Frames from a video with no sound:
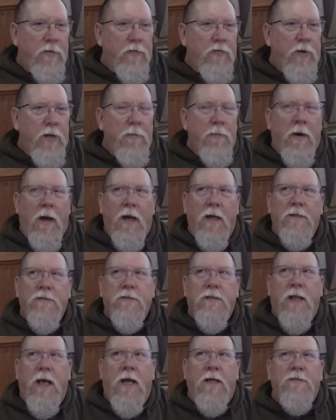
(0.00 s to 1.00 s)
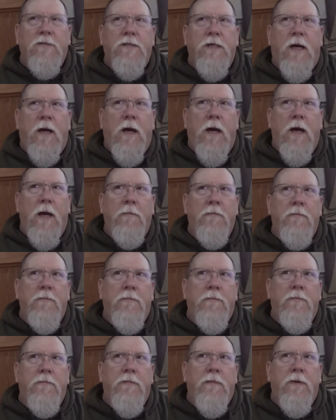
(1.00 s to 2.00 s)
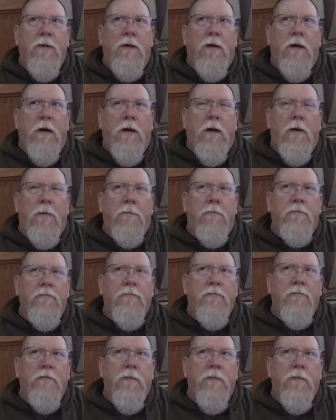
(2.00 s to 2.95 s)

three mice. Last time, um,